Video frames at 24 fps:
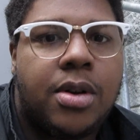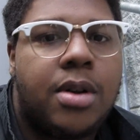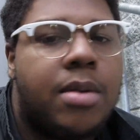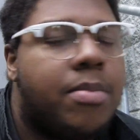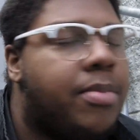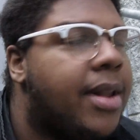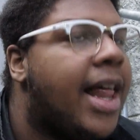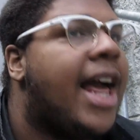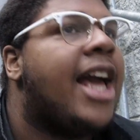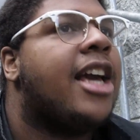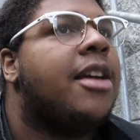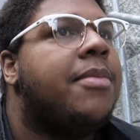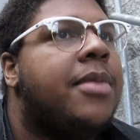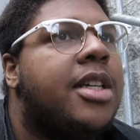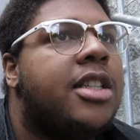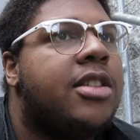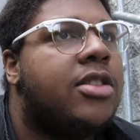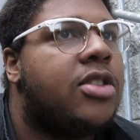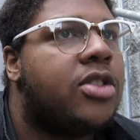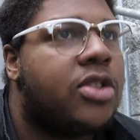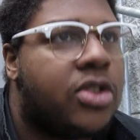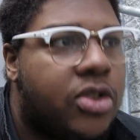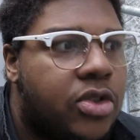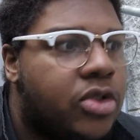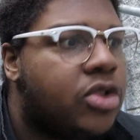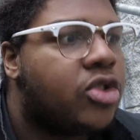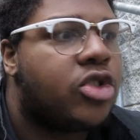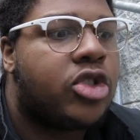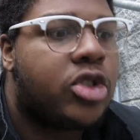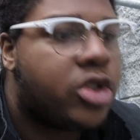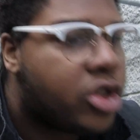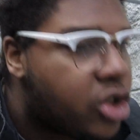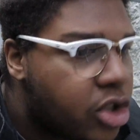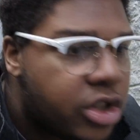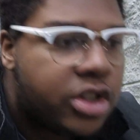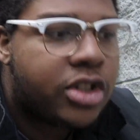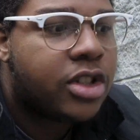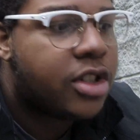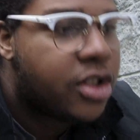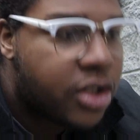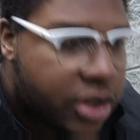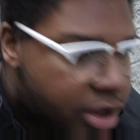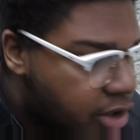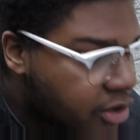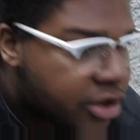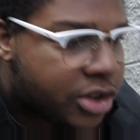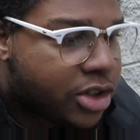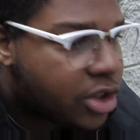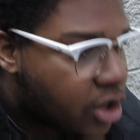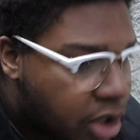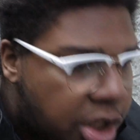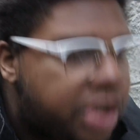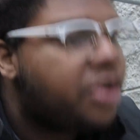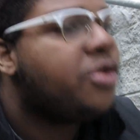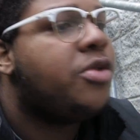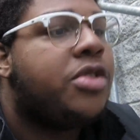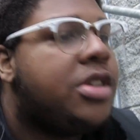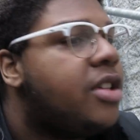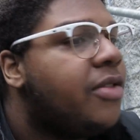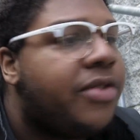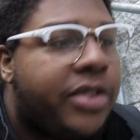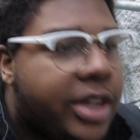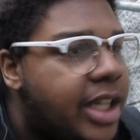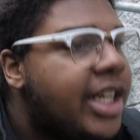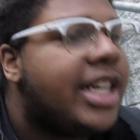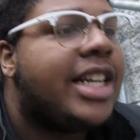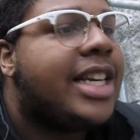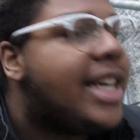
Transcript: Black men's exclusively